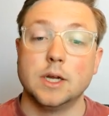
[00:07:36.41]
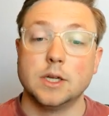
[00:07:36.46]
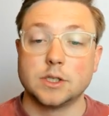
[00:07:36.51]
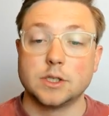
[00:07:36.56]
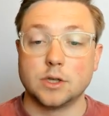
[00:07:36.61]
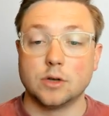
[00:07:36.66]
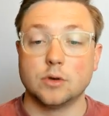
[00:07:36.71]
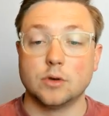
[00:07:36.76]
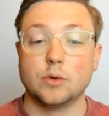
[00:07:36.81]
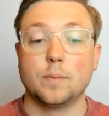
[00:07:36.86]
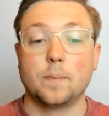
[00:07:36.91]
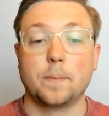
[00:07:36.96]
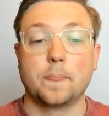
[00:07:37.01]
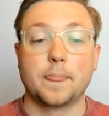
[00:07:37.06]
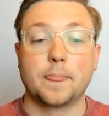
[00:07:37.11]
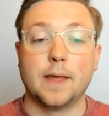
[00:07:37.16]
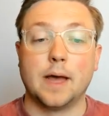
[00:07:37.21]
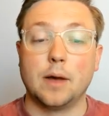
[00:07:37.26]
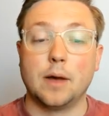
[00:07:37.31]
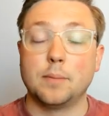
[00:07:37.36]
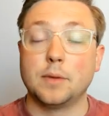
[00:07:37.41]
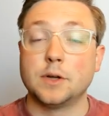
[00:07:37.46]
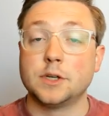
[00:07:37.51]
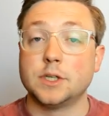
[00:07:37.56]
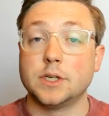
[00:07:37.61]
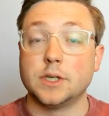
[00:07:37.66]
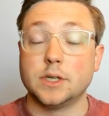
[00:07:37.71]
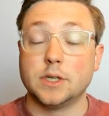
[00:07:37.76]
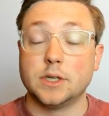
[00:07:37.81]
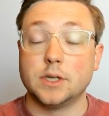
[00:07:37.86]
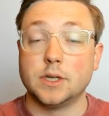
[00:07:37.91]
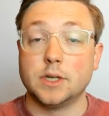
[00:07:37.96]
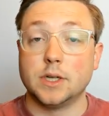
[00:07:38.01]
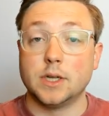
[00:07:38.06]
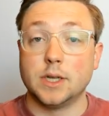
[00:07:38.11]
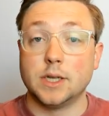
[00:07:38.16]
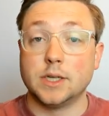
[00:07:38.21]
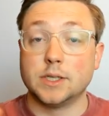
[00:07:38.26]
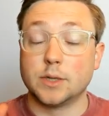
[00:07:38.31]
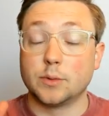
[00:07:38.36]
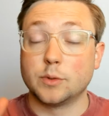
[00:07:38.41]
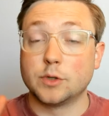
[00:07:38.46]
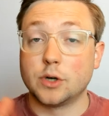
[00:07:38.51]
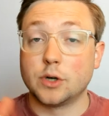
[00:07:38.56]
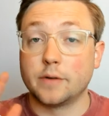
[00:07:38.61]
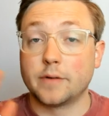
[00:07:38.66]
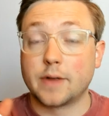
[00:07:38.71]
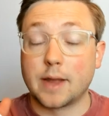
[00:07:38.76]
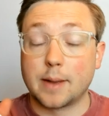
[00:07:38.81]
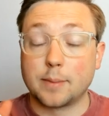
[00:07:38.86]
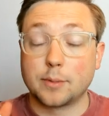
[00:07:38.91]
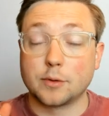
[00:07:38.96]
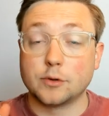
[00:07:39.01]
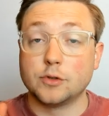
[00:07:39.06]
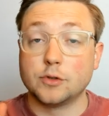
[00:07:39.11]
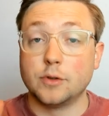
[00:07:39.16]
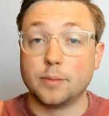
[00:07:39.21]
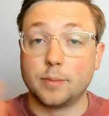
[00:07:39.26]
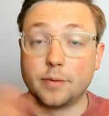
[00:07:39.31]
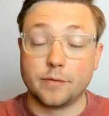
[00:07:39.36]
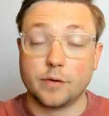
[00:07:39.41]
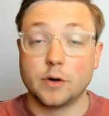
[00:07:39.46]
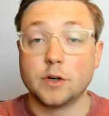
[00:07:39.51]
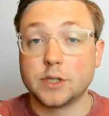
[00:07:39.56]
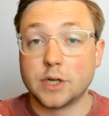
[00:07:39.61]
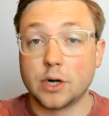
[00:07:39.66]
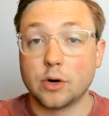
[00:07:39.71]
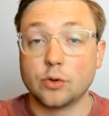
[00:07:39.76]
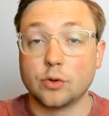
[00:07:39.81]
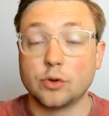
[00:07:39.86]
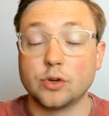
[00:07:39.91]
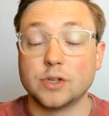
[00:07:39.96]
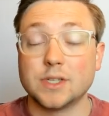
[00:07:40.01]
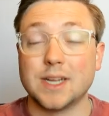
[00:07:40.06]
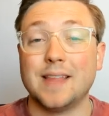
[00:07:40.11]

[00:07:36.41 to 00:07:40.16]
So, how much is a return of capital to the preferred shareholders,